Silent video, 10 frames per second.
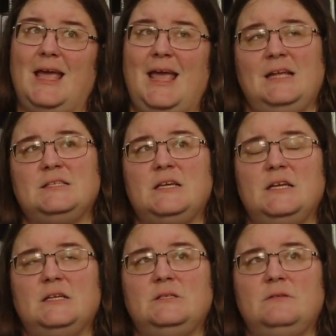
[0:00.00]

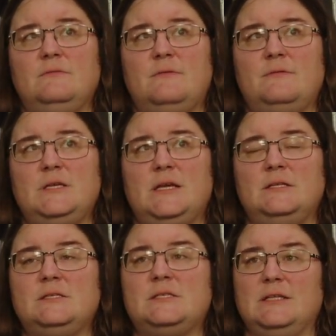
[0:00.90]
18,
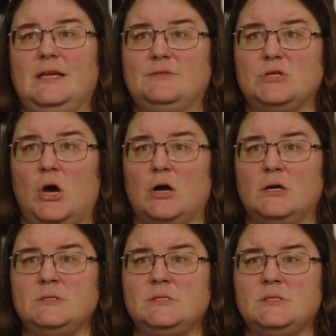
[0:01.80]
15 sleeved
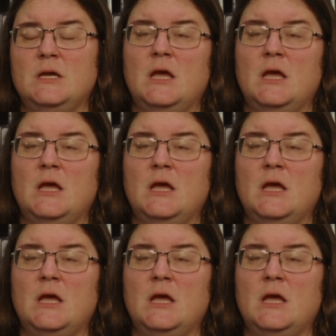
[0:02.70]
cards.